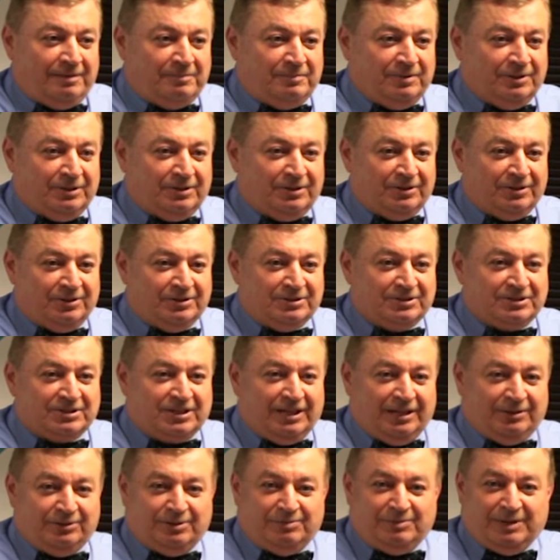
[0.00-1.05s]
Because
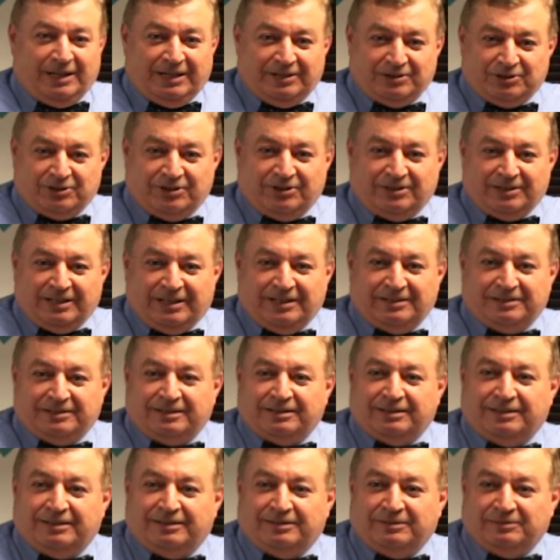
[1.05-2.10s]
can you imagine that
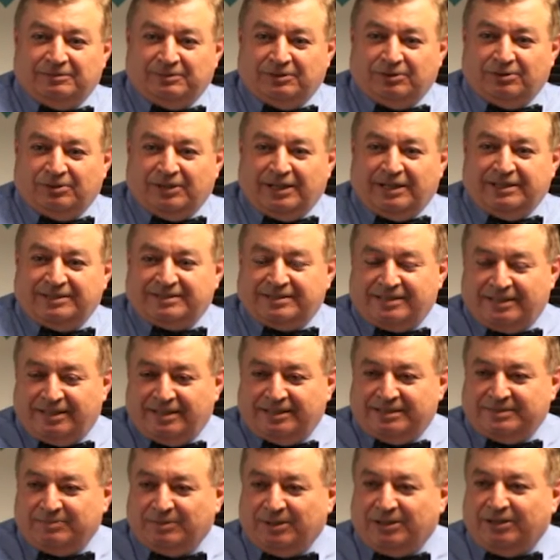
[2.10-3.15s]
in the United
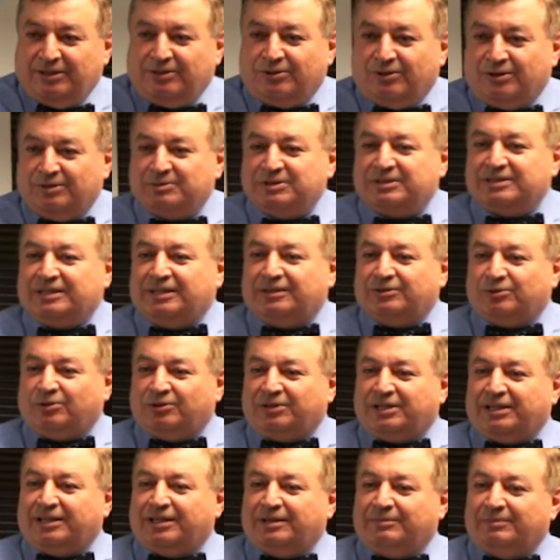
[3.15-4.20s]
States, many economists are
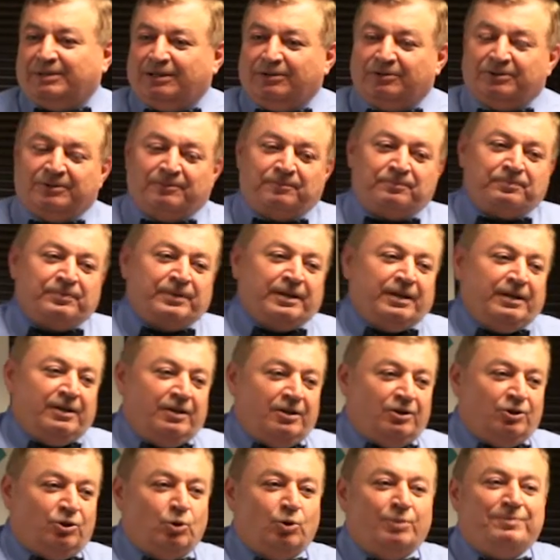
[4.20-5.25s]
talking about
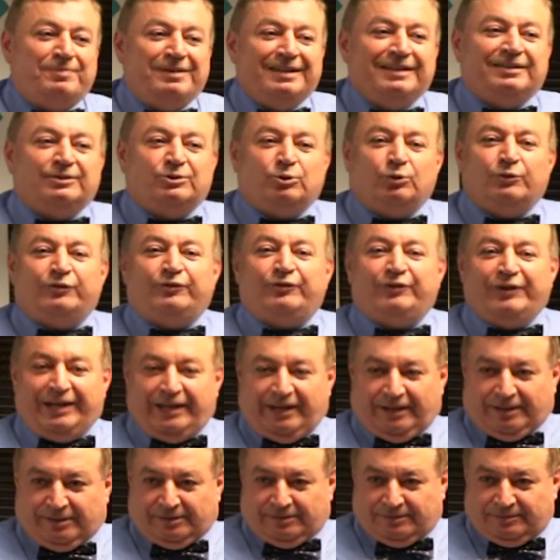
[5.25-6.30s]
too big to
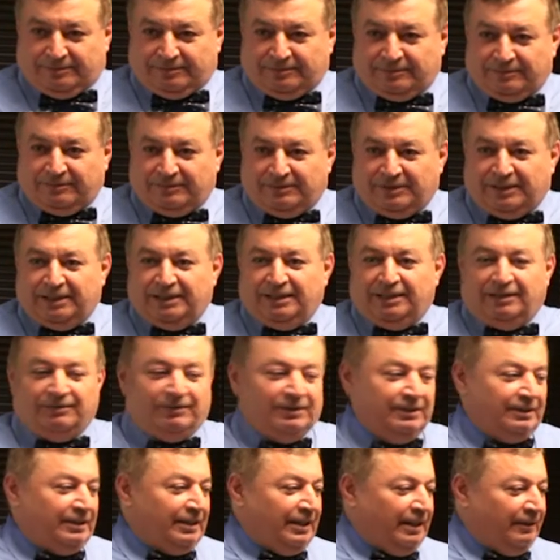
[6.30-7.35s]
fail. They
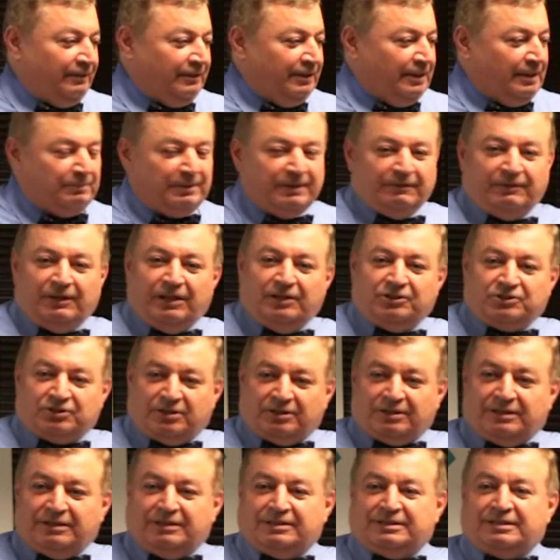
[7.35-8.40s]
even have an
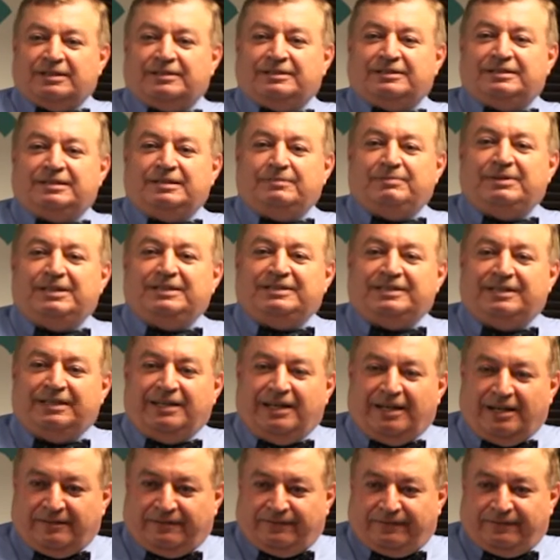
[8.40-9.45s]
abbreviation. It's a
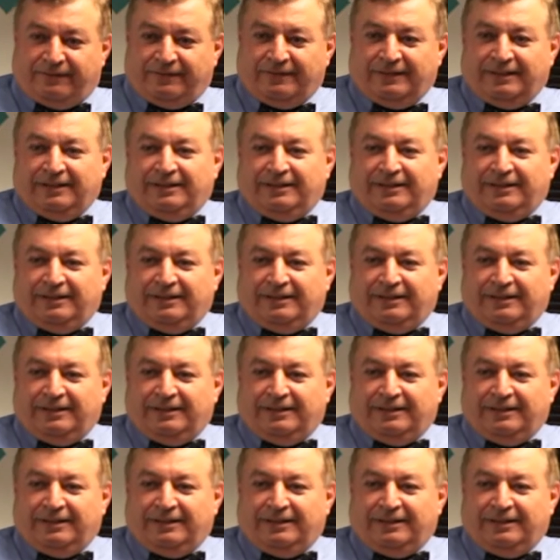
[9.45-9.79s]
TBTF.